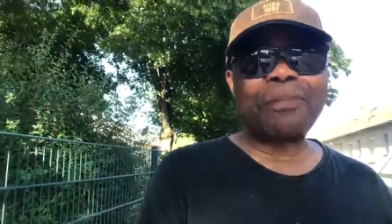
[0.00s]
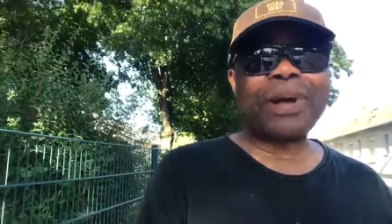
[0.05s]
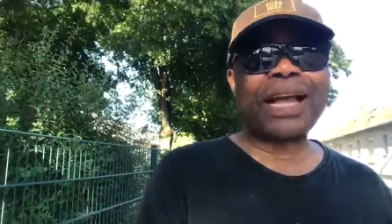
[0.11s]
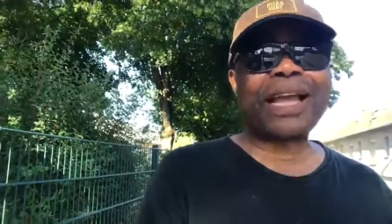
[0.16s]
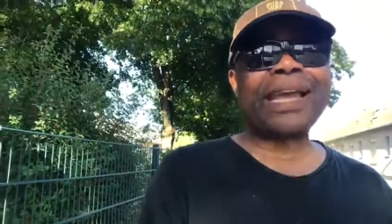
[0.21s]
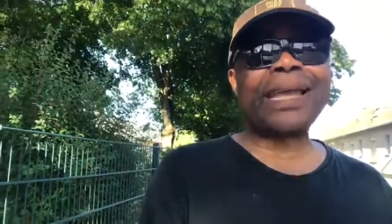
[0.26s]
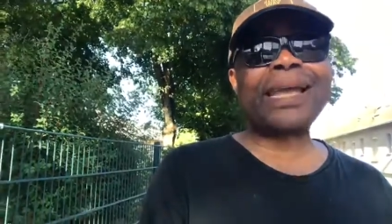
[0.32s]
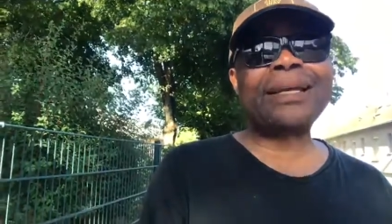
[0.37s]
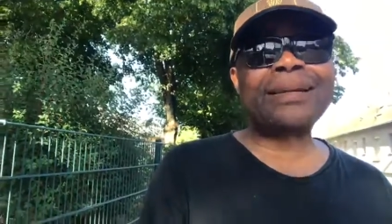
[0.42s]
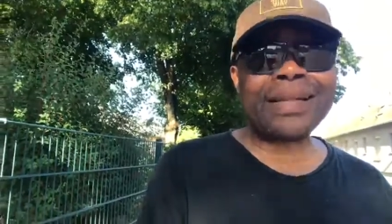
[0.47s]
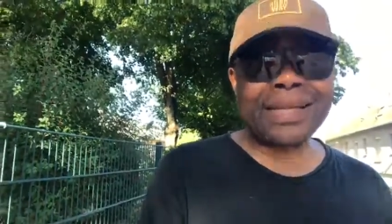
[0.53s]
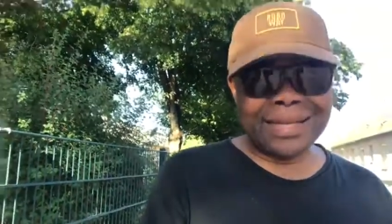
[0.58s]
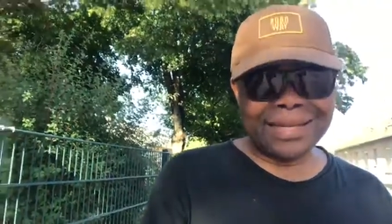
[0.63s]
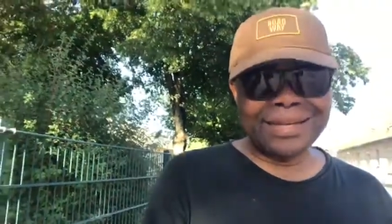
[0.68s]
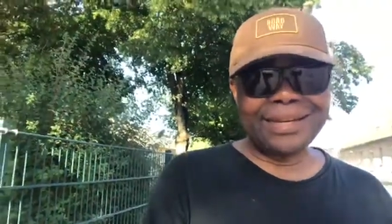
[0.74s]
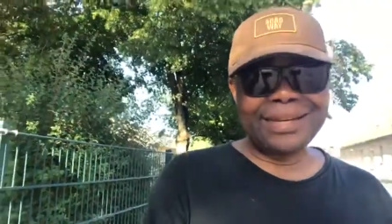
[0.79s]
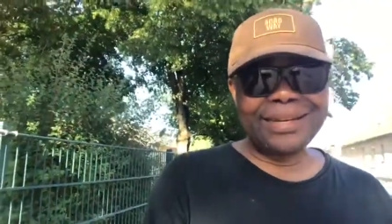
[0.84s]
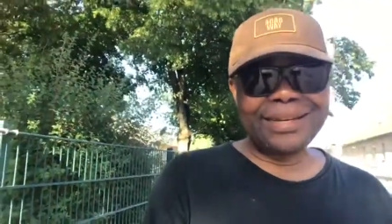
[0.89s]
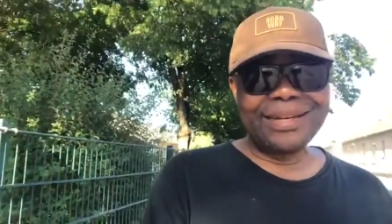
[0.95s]
Abba Kyari.
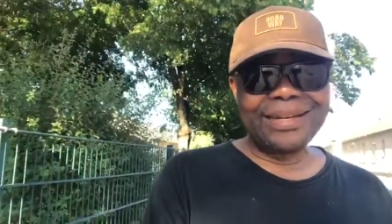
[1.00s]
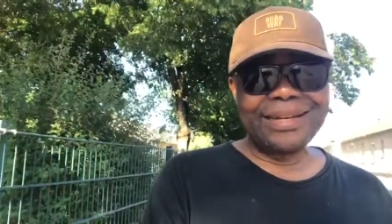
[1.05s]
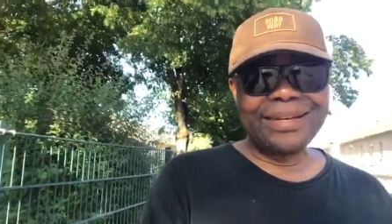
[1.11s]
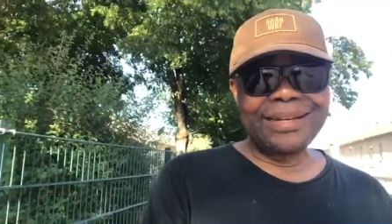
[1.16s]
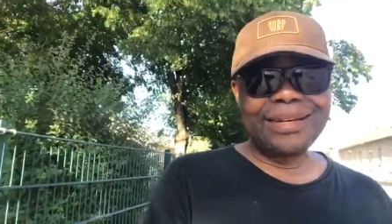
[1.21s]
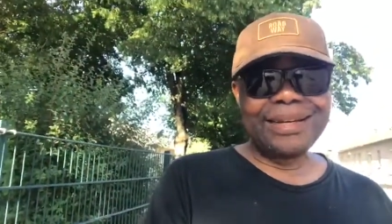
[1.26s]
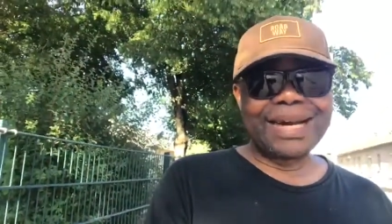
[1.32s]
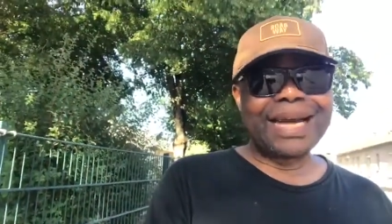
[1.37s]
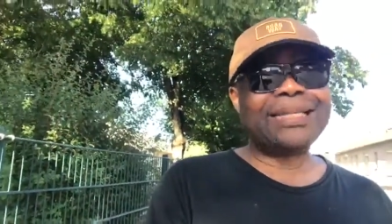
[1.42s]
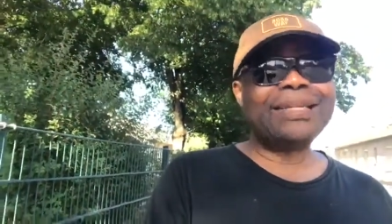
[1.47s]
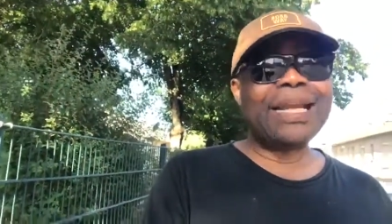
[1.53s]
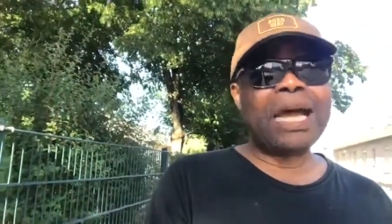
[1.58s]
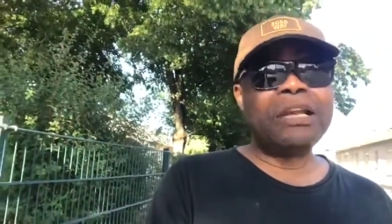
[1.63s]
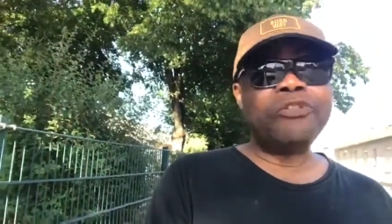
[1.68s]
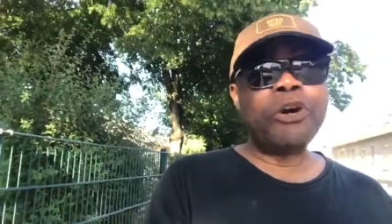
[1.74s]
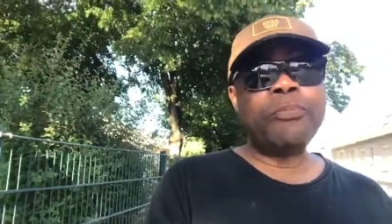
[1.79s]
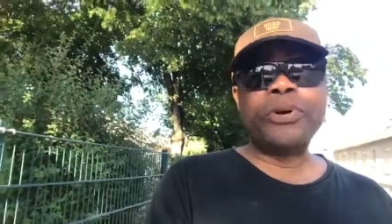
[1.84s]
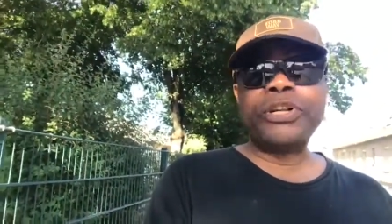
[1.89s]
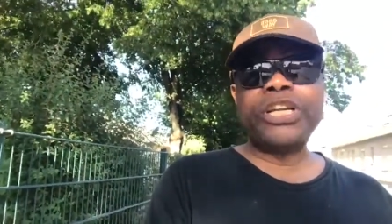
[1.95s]
And now
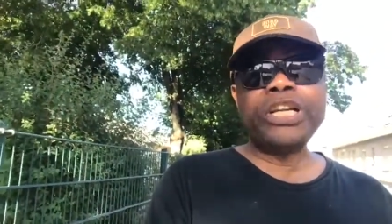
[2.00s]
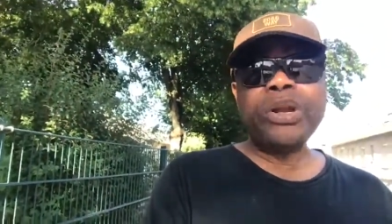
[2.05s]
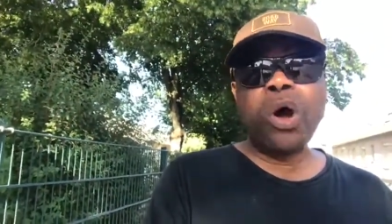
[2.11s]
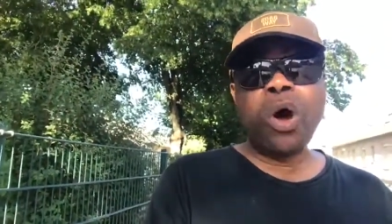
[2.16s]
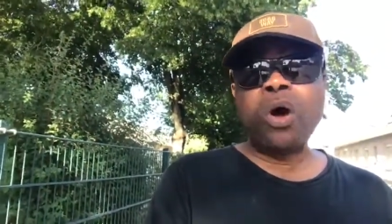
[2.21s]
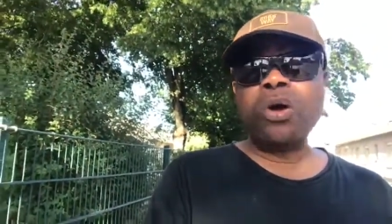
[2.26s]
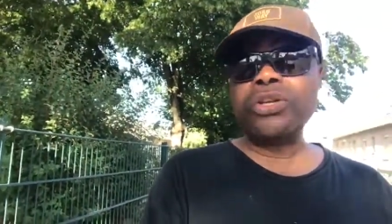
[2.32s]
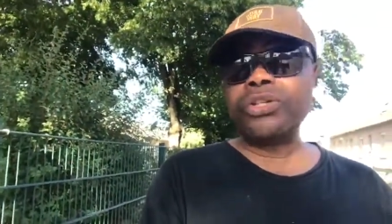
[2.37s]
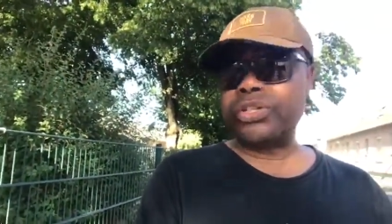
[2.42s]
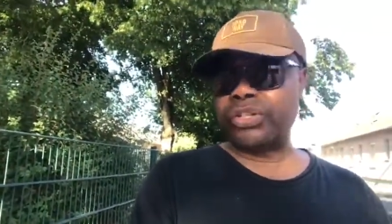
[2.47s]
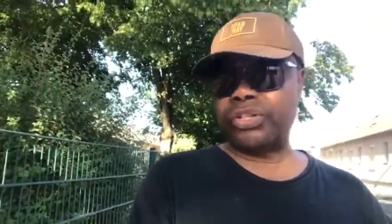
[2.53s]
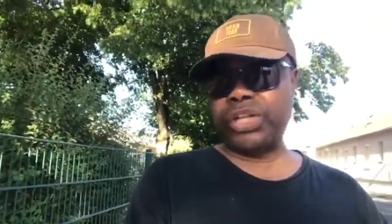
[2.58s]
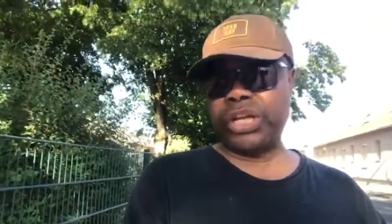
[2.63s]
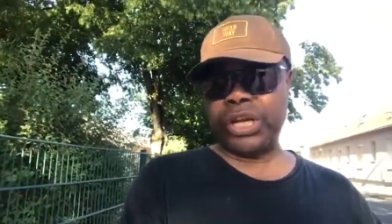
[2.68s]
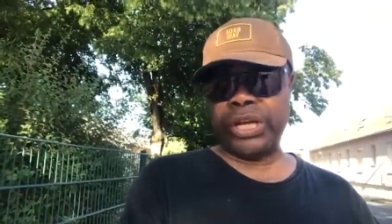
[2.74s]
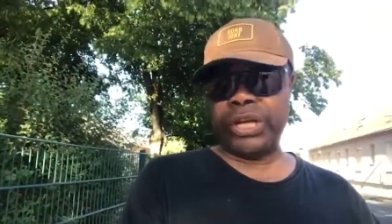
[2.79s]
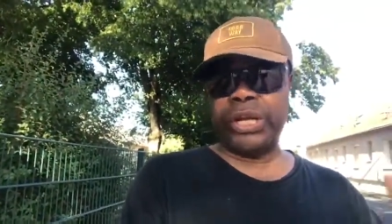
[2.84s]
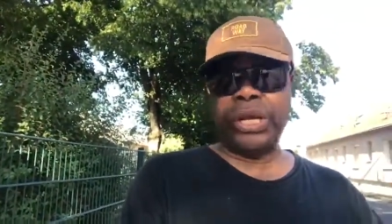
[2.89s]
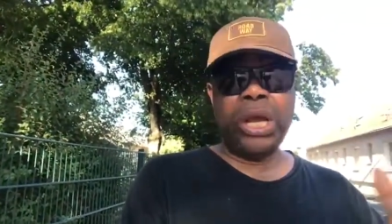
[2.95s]
nobody knows
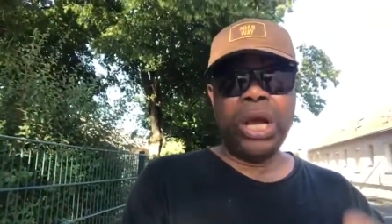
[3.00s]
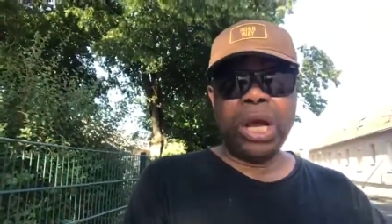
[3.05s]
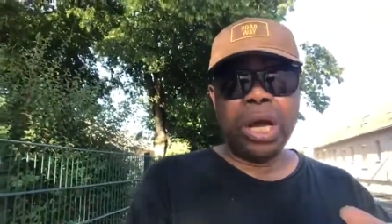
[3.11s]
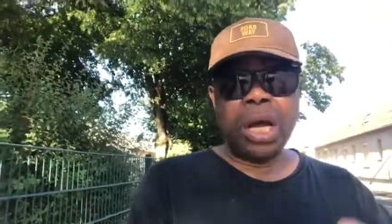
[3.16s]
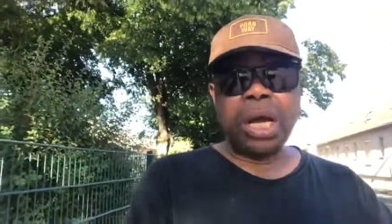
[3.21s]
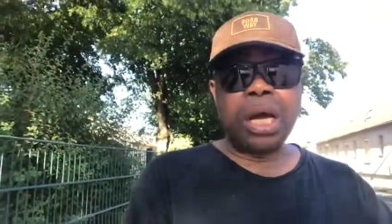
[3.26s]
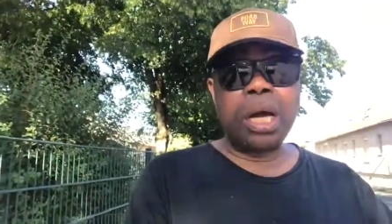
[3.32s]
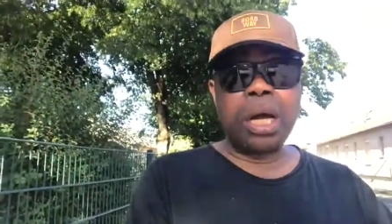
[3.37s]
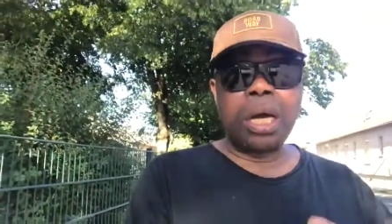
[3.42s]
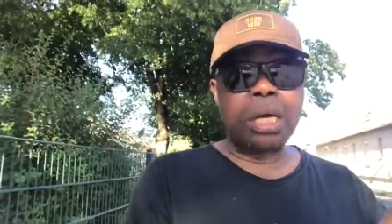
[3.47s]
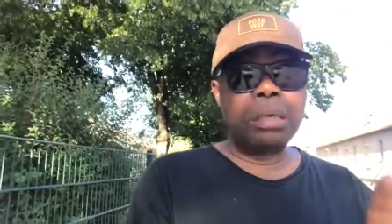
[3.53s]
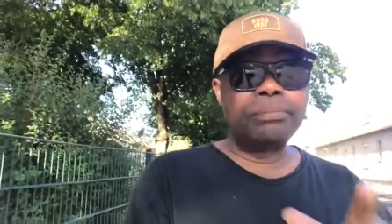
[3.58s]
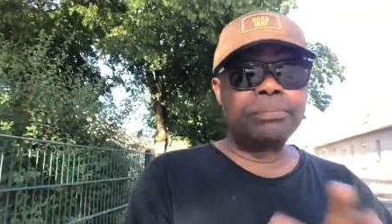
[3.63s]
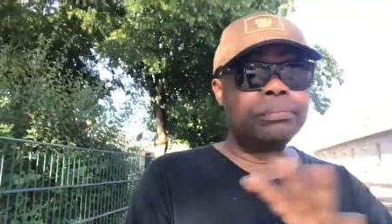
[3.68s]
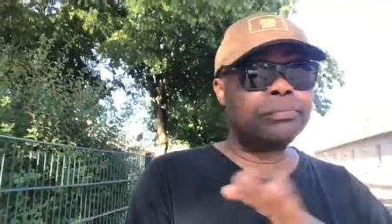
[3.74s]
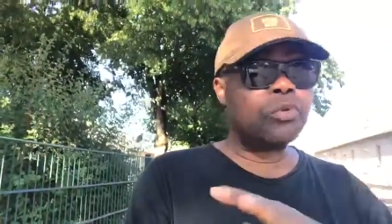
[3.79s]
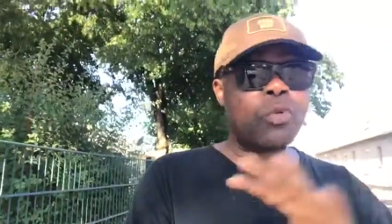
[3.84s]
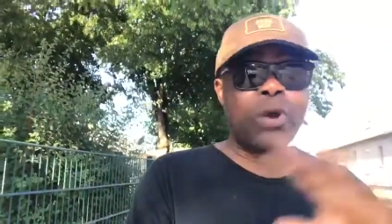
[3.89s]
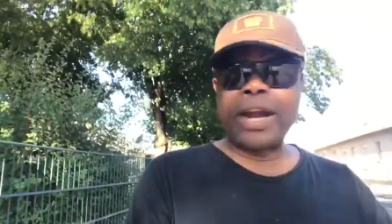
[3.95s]
the
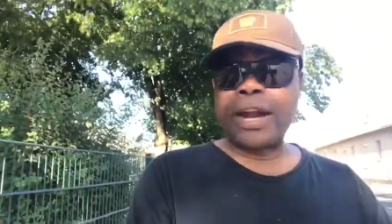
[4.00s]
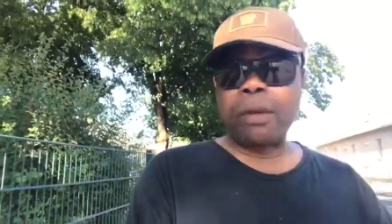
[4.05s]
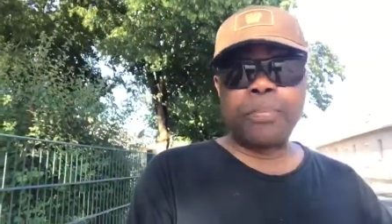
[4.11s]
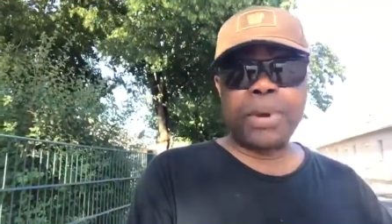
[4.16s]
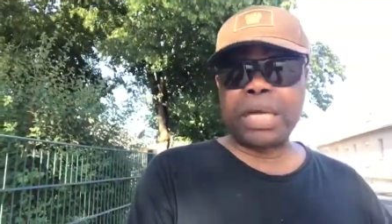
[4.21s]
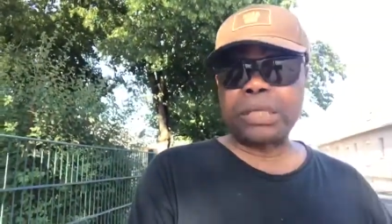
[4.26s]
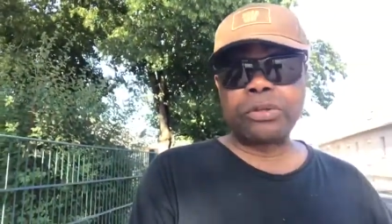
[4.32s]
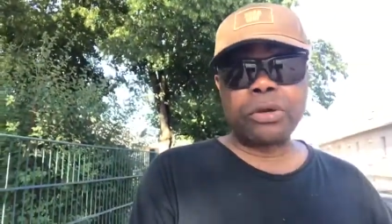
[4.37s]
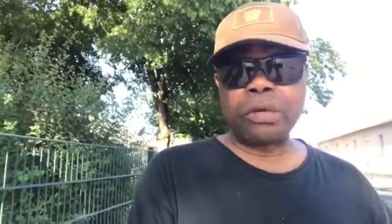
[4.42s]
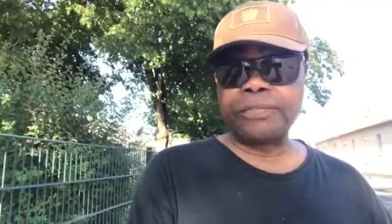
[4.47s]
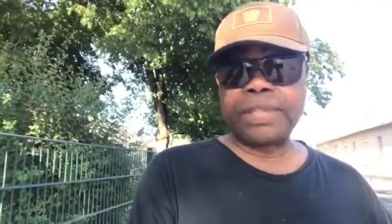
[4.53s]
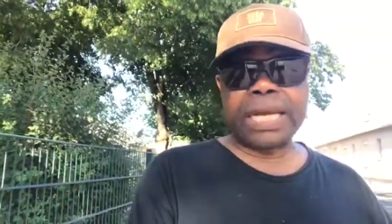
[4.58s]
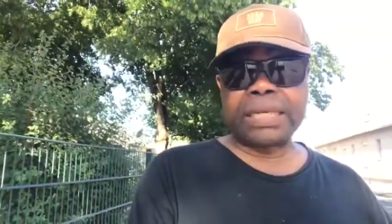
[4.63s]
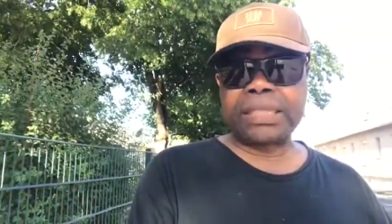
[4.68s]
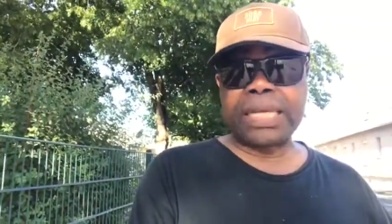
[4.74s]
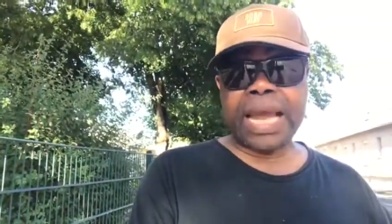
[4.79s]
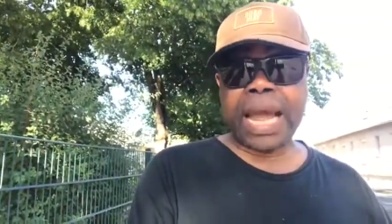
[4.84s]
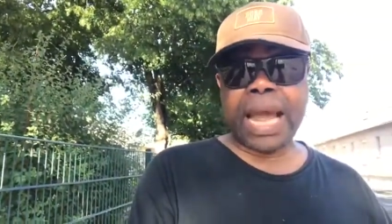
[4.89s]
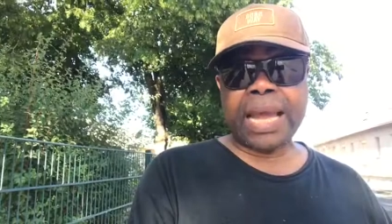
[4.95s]
um, whereabout of
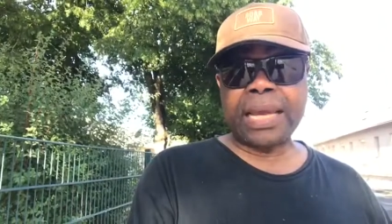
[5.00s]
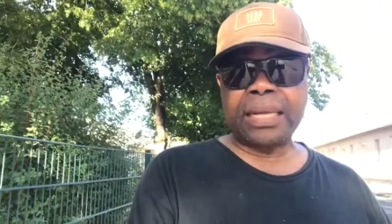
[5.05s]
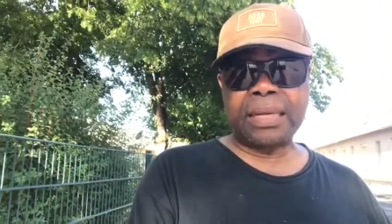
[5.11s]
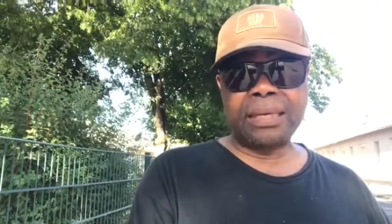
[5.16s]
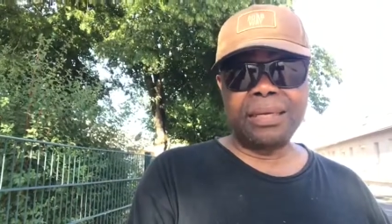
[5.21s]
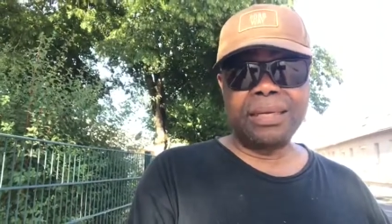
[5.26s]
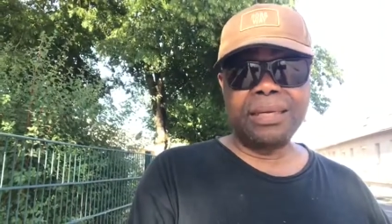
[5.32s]
that guy.